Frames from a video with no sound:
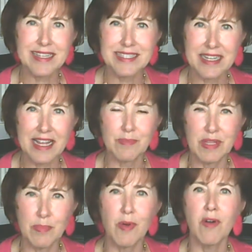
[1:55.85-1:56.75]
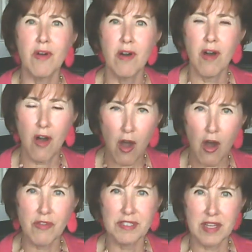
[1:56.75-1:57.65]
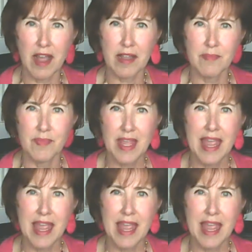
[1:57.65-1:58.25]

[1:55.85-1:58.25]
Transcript: connect people all the time,